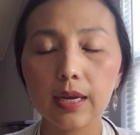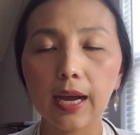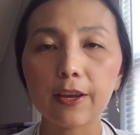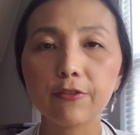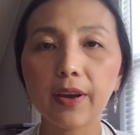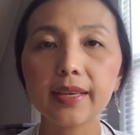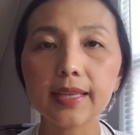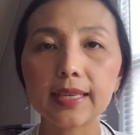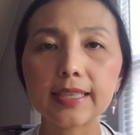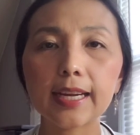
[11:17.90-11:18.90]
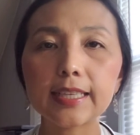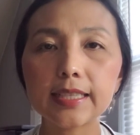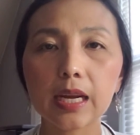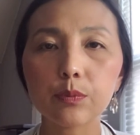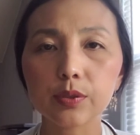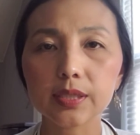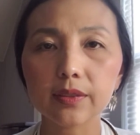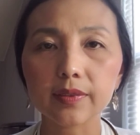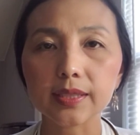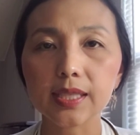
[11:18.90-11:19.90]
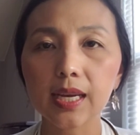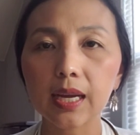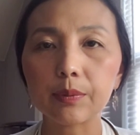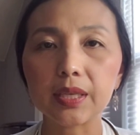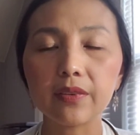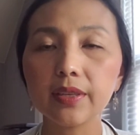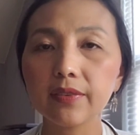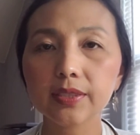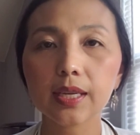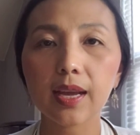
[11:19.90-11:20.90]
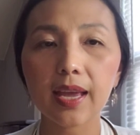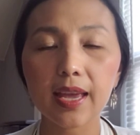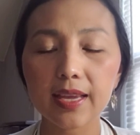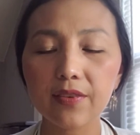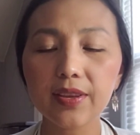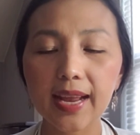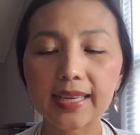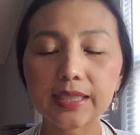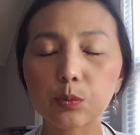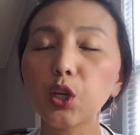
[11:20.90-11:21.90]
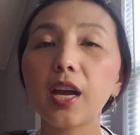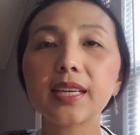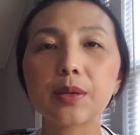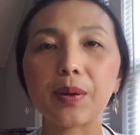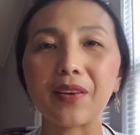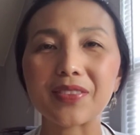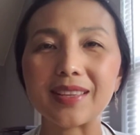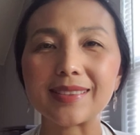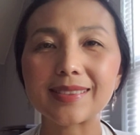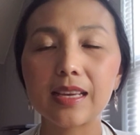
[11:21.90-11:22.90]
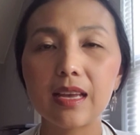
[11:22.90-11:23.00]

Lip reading: I find that 99% of the time, and even as I'm talking about this,